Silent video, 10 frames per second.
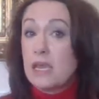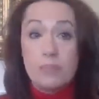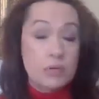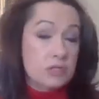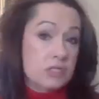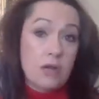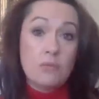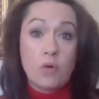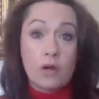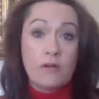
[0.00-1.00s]
It puts
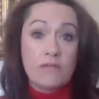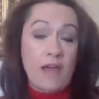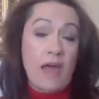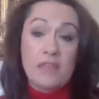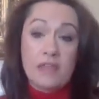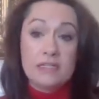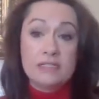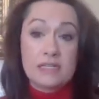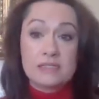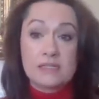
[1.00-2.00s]
on more fat than it
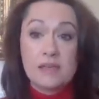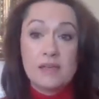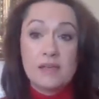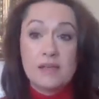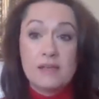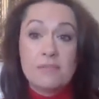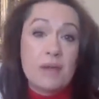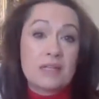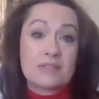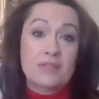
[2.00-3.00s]
does
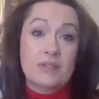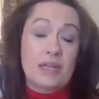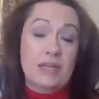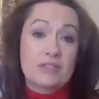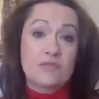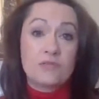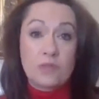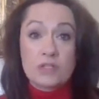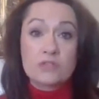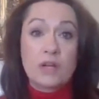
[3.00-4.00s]
muscle, and it's
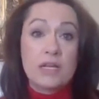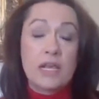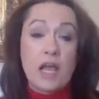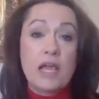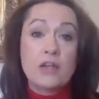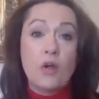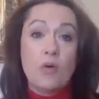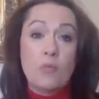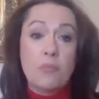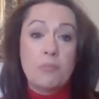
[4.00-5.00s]
frustrating, I
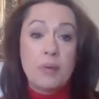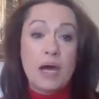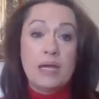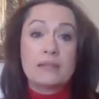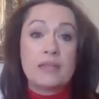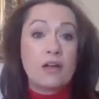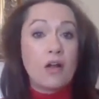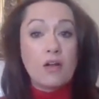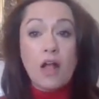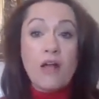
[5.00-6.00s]
know, but there
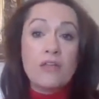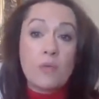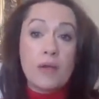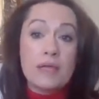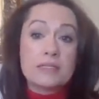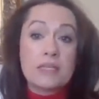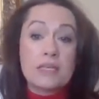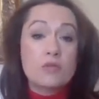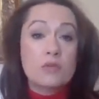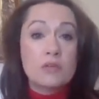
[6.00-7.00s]
are other ways
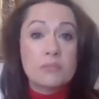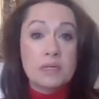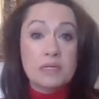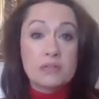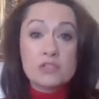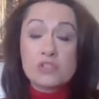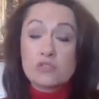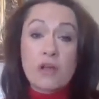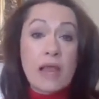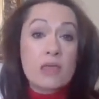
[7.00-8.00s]
that you can build
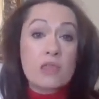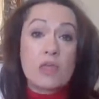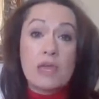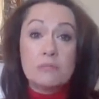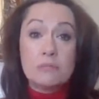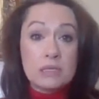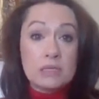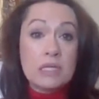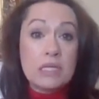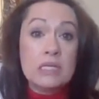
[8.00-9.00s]
strength and be
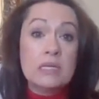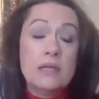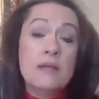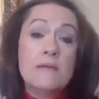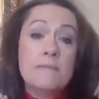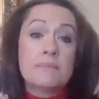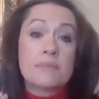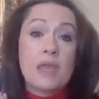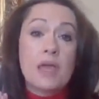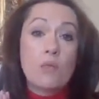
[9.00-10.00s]
lean
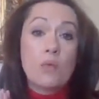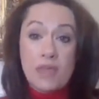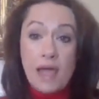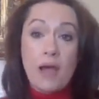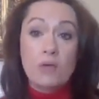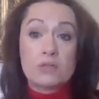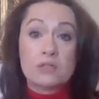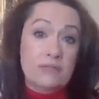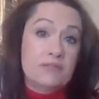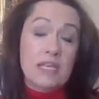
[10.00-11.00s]
without
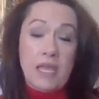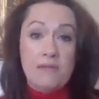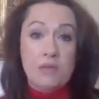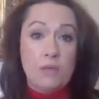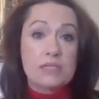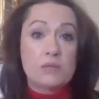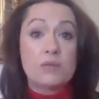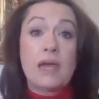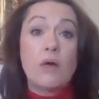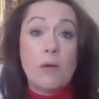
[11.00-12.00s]
lifting heavy weights and
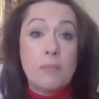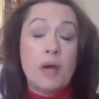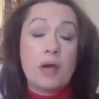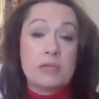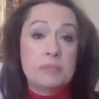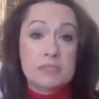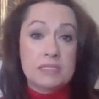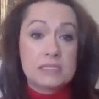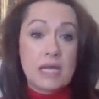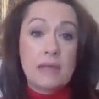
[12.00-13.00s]
without a
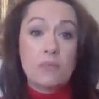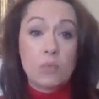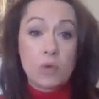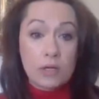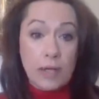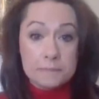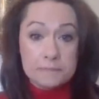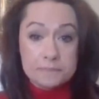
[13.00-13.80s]
bodybuilding type workout.